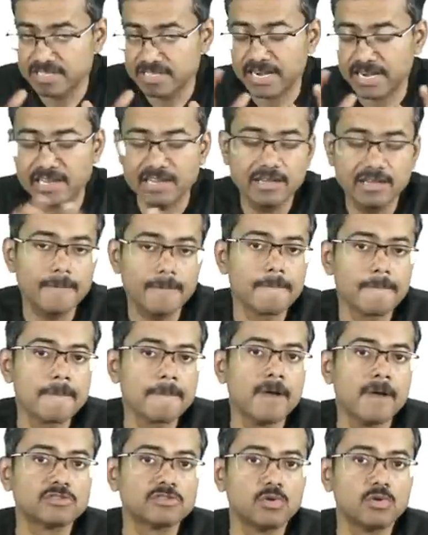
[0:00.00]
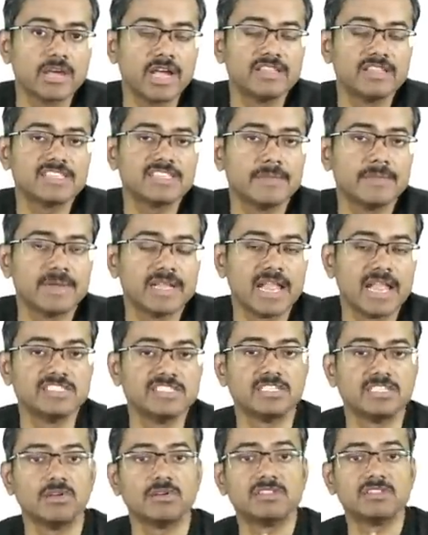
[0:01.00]
Is that clear? So look at the same
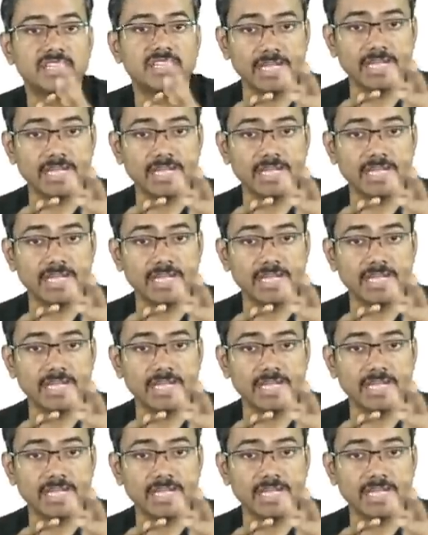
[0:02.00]
analogy now.